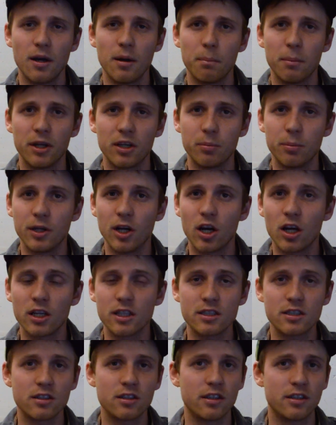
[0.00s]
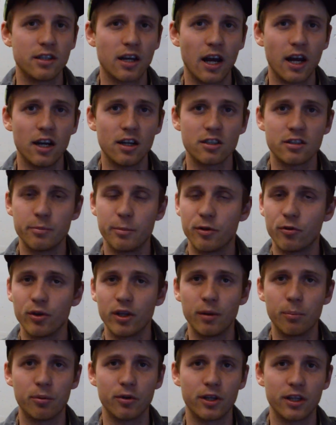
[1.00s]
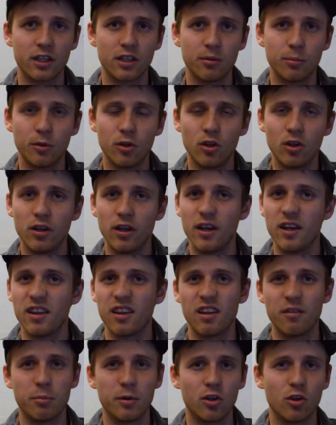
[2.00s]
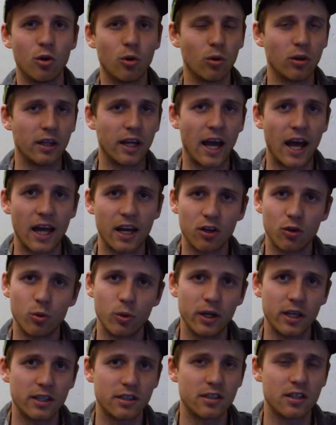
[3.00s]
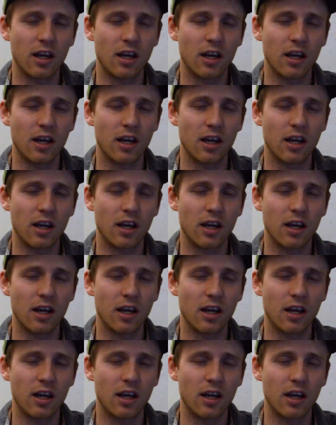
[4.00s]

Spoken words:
but to be honest, the tires have been really predictable. They've been totally adequate.